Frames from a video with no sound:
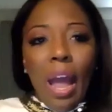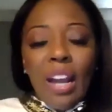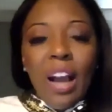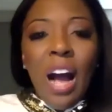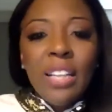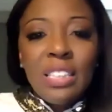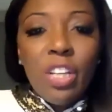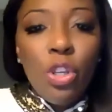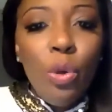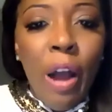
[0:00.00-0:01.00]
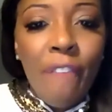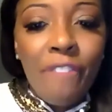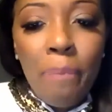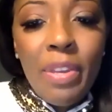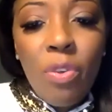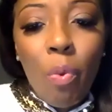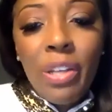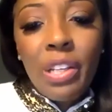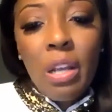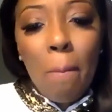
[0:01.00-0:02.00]
And God said, You have to be the
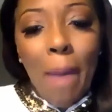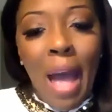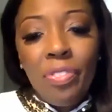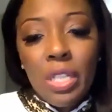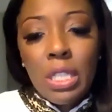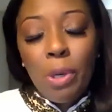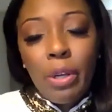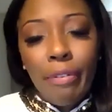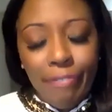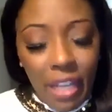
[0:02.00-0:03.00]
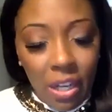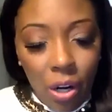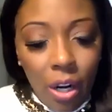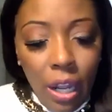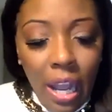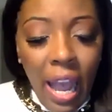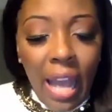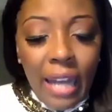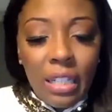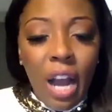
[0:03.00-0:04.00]
one to combat this spirit of fear.
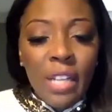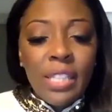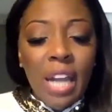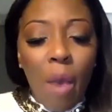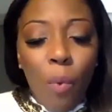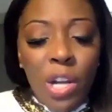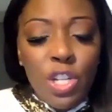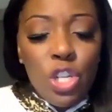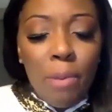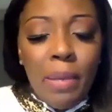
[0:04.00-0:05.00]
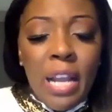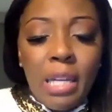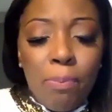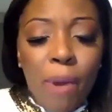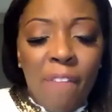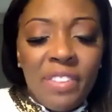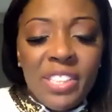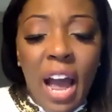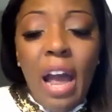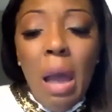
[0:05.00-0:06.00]
And God said, I want you to begin to
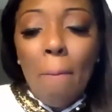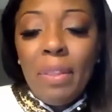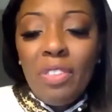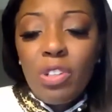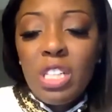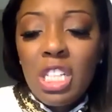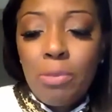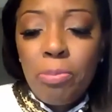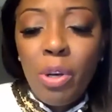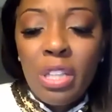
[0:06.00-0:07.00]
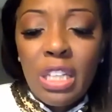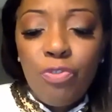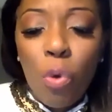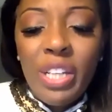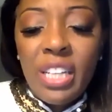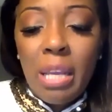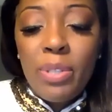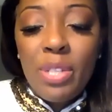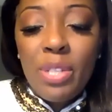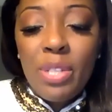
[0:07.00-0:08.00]
prophesy, but there's this spirit, this voice that
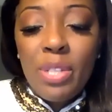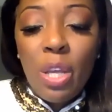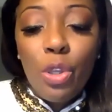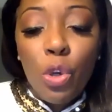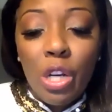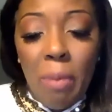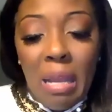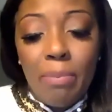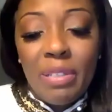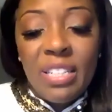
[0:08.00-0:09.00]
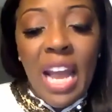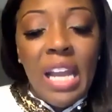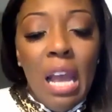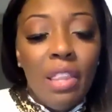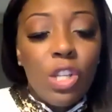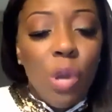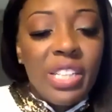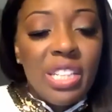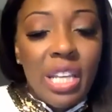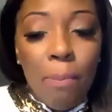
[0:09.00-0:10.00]
keeps telling you you're going to make a mistake that
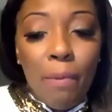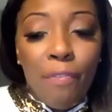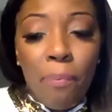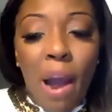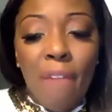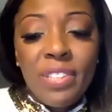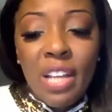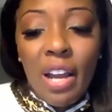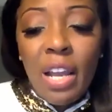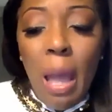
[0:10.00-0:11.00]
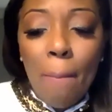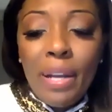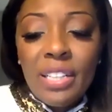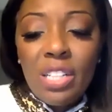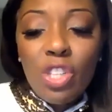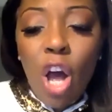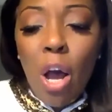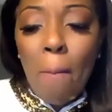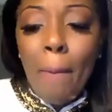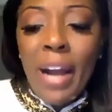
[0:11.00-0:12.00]
tries to keep you from prophesying because I
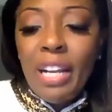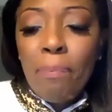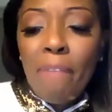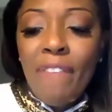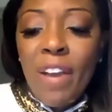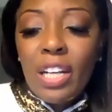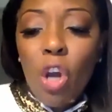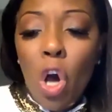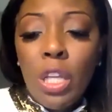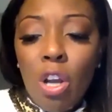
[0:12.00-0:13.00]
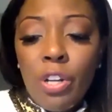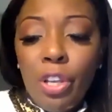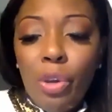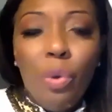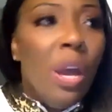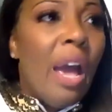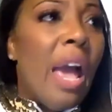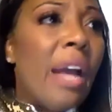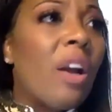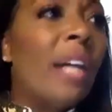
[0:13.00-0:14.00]
saw a mighty prophetic calling on you.
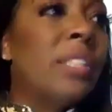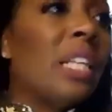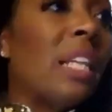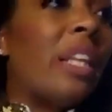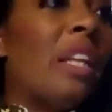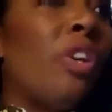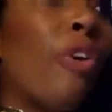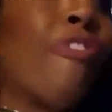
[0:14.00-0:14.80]
And God said that your